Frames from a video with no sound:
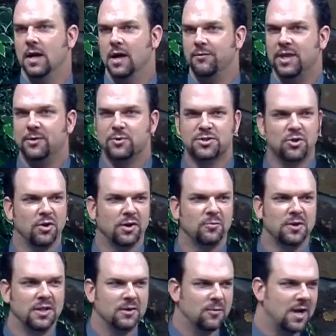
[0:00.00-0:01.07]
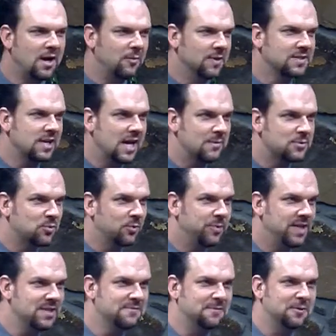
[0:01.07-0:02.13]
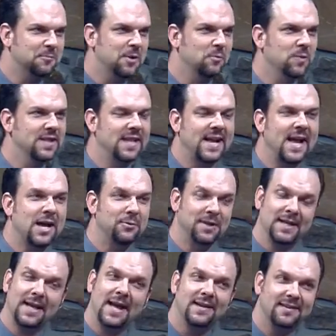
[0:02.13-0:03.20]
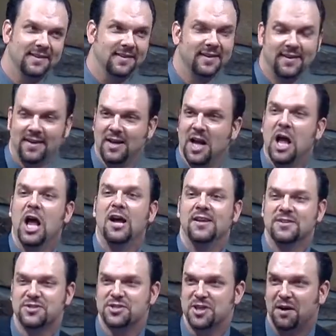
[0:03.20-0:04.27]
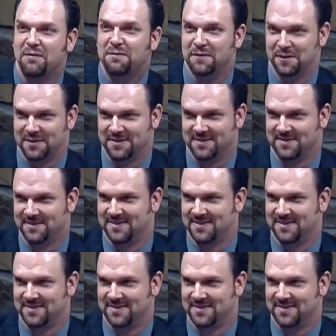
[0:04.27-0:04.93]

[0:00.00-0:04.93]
Everything was going really well when times were peaceful, but when they had really had to suffer